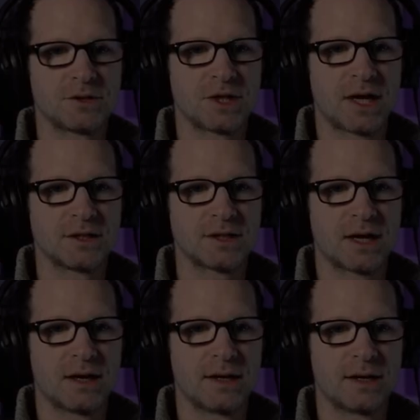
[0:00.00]
change
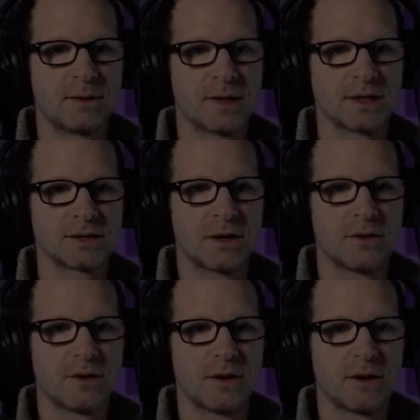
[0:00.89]
that a little bit. So
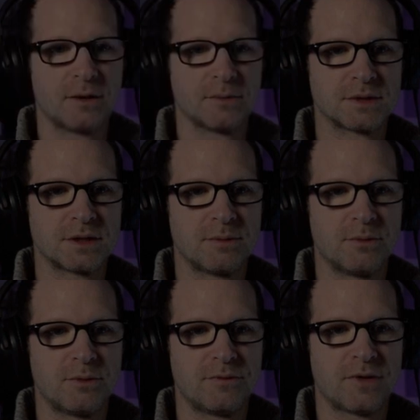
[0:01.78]
I'm just going to
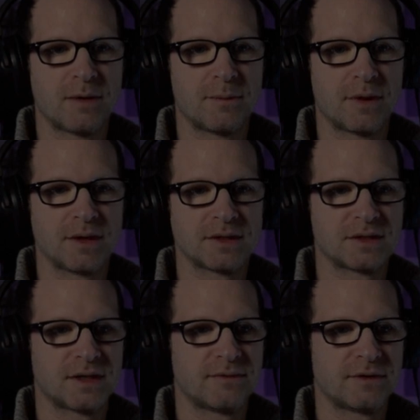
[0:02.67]
move that by
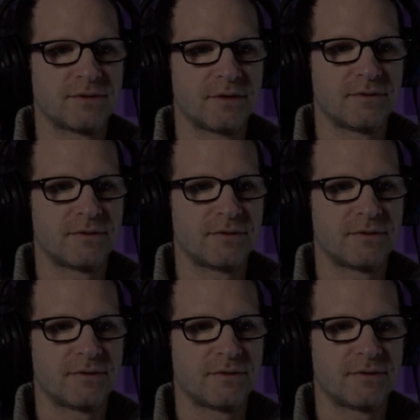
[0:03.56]
75